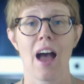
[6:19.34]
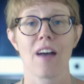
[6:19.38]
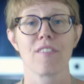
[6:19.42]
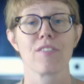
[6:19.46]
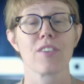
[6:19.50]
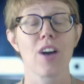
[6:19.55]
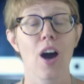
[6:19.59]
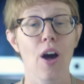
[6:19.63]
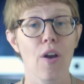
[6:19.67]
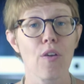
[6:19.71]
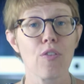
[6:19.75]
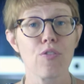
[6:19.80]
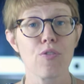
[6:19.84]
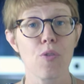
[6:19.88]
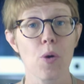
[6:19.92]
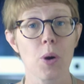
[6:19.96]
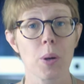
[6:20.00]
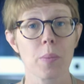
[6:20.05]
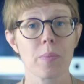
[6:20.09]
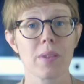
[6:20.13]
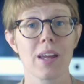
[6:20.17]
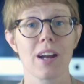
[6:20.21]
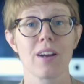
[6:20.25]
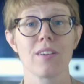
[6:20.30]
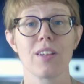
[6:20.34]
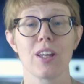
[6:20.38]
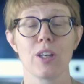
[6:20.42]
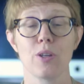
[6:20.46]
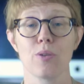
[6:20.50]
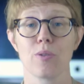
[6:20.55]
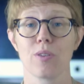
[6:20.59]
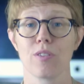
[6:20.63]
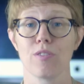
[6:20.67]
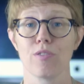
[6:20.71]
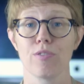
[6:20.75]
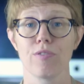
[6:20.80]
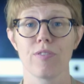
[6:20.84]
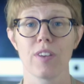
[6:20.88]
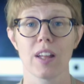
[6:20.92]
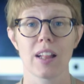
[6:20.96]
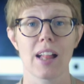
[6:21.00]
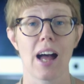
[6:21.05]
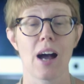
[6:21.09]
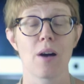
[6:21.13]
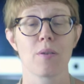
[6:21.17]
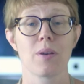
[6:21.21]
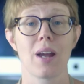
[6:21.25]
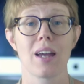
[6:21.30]
I've got a form there that you can fill
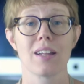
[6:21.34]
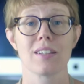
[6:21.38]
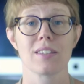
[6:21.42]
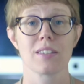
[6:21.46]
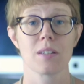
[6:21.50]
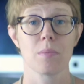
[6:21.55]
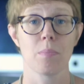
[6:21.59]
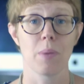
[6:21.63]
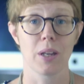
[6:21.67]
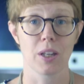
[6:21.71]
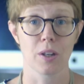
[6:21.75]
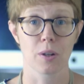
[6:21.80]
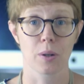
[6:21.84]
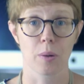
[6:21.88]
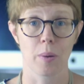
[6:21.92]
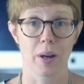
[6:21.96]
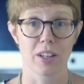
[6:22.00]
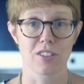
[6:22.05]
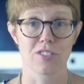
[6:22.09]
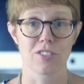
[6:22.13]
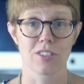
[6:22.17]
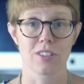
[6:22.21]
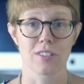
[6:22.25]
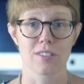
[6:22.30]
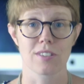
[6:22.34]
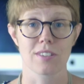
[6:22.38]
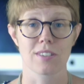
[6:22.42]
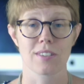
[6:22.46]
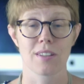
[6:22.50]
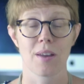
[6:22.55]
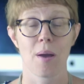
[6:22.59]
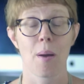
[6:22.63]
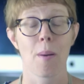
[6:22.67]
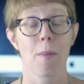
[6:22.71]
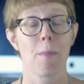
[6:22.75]
out and submit your questions.